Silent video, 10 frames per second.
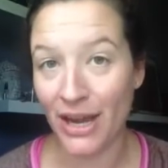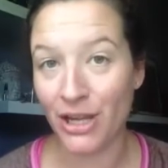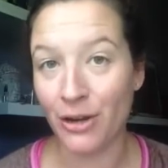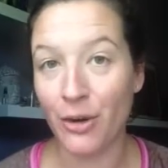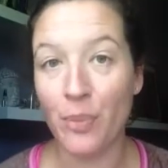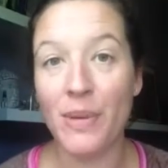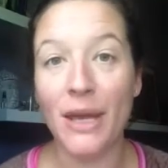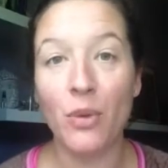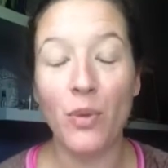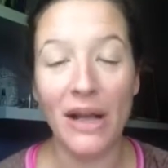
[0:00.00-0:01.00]
that you're
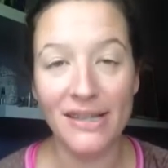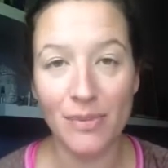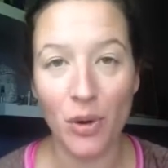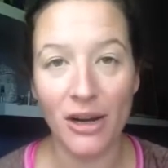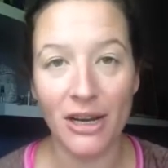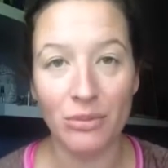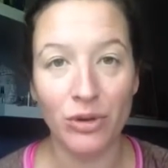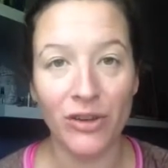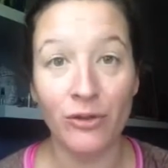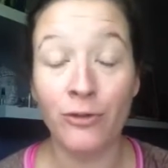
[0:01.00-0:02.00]
being well supported and
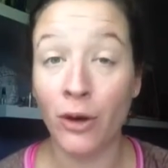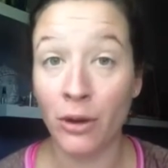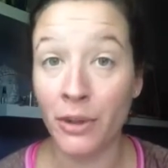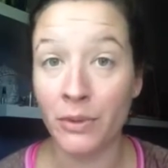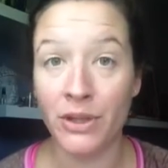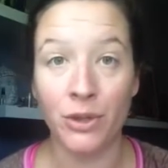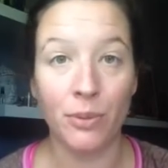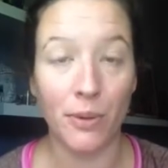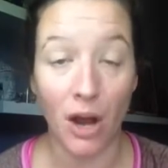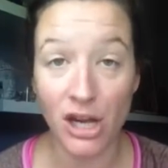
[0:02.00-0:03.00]
moving forward with new
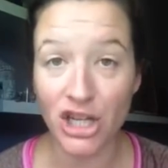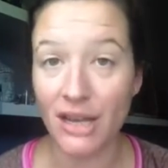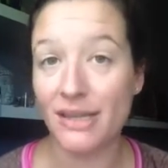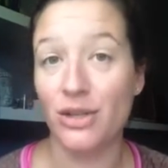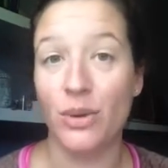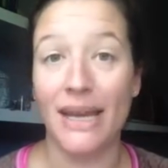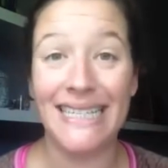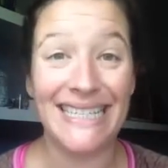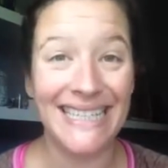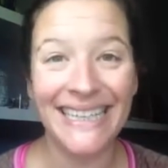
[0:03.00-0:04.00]
projects, new
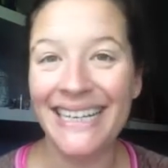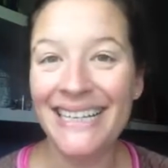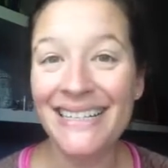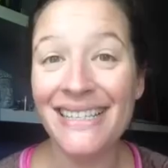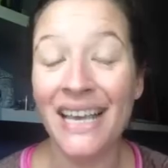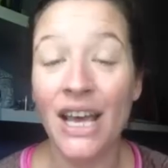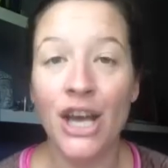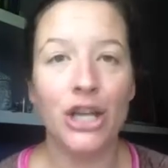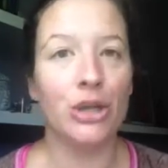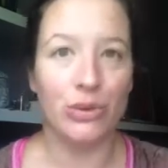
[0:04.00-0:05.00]
ideas,
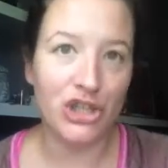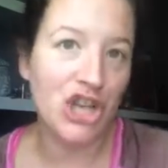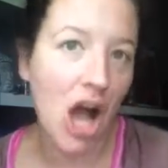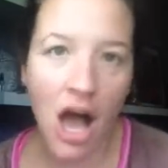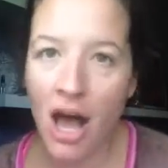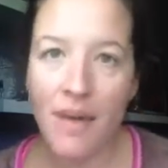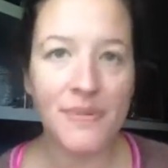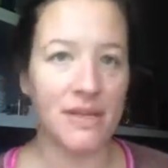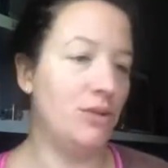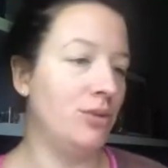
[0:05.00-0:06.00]
new
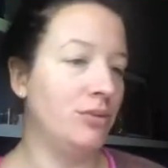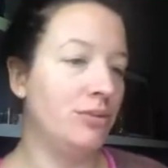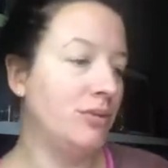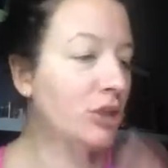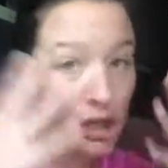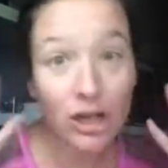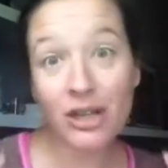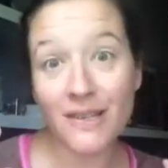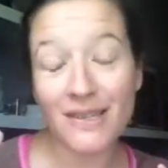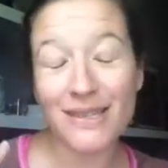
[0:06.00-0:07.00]
jobs, new
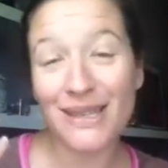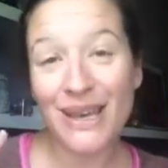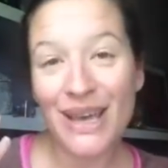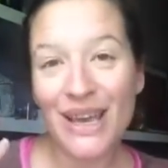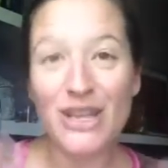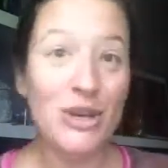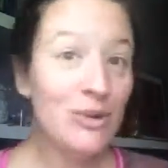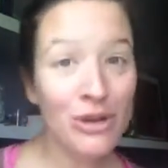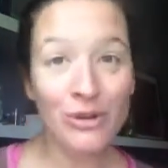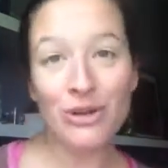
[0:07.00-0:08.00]
looks,
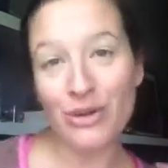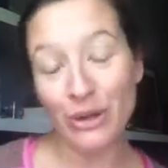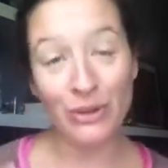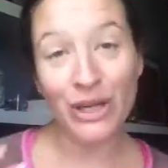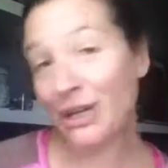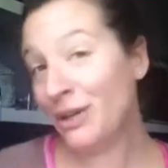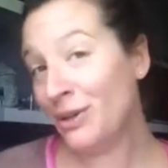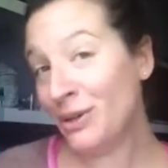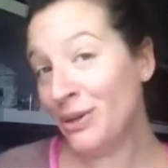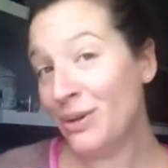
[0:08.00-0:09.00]

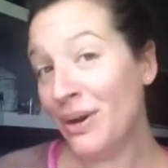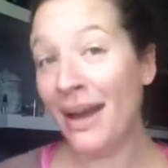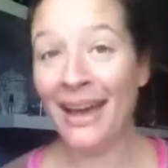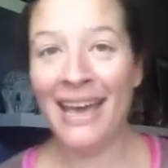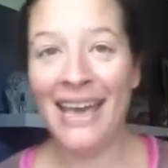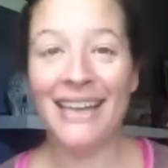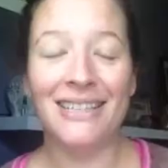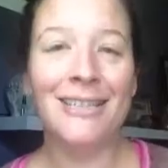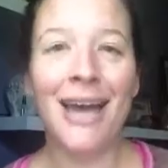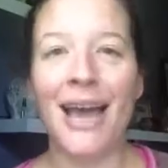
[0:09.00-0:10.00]
new.
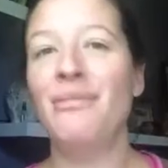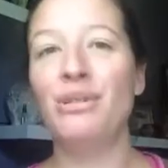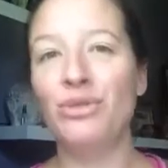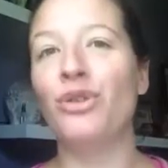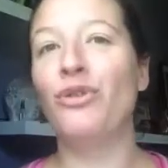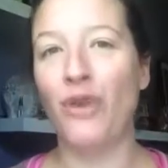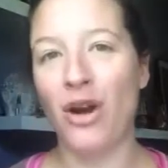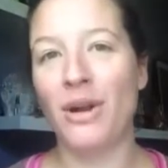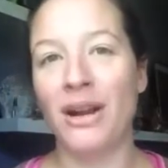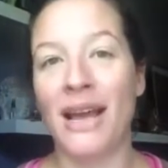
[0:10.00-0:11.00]
It's time to move
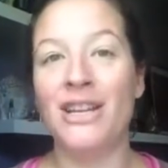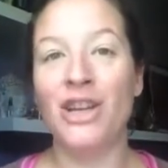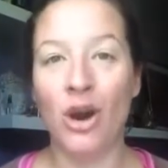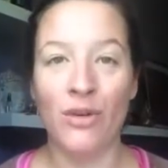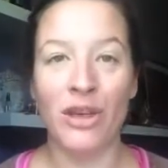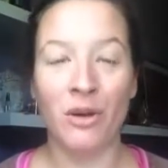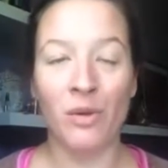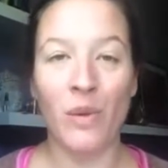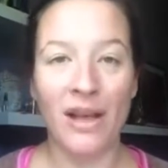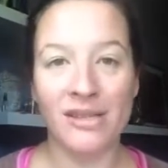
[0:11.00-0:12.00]
forward and know that
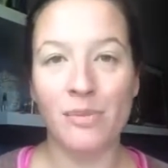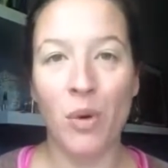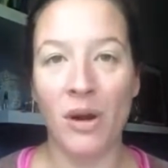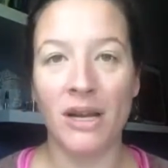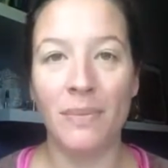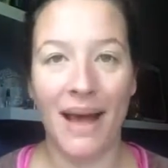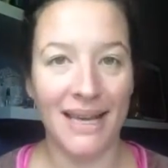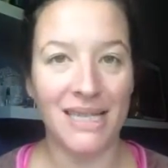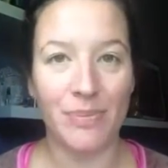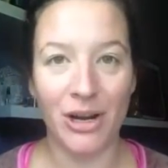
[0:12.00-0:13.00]
you're well supported
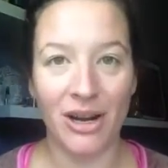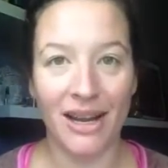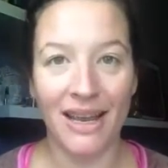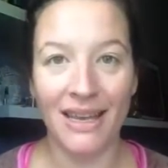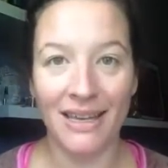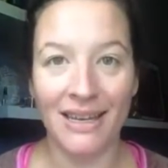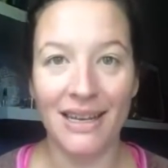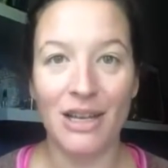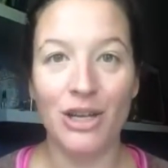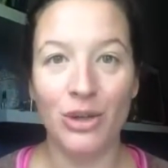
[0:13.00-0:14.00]
by Spirit
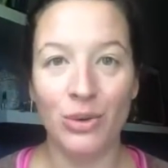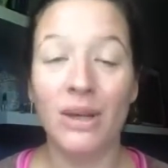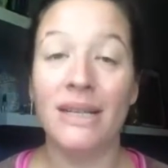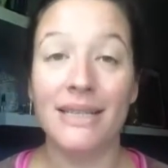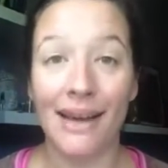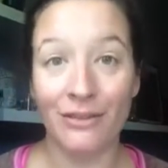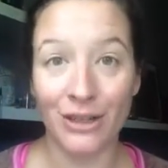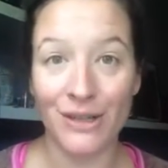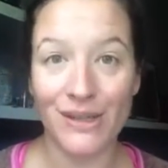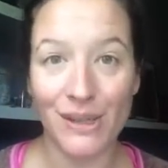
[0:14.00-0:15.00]
in new
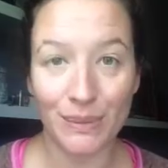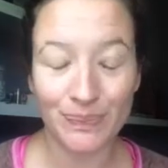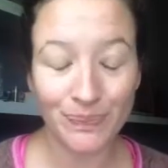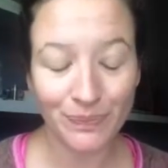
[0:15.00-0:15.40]
endeavors.